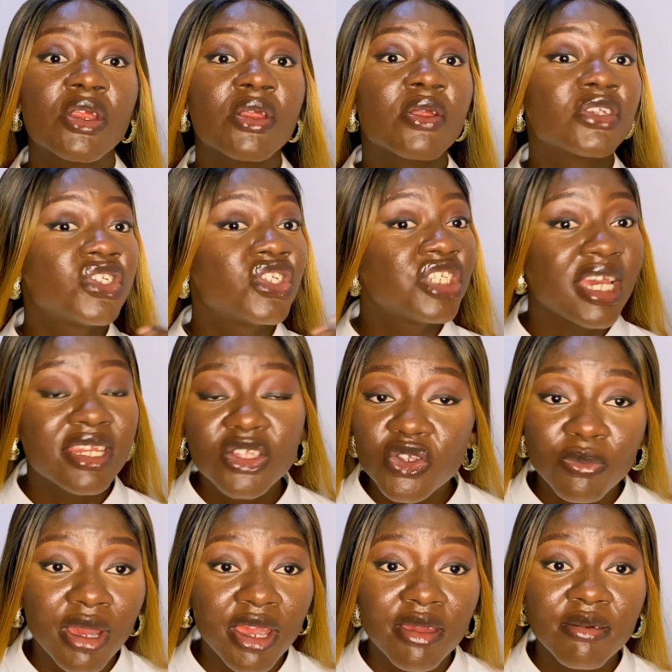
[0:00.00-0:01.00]
shared it to
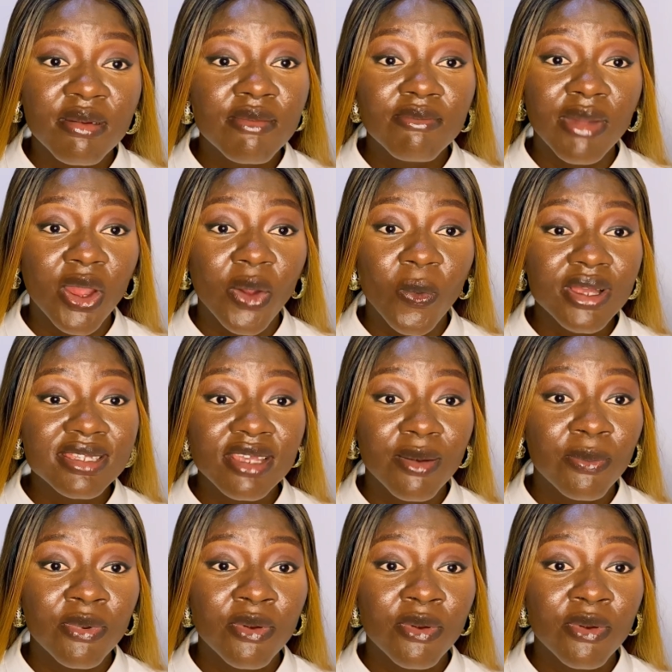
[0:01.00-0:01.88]
my WhatsApp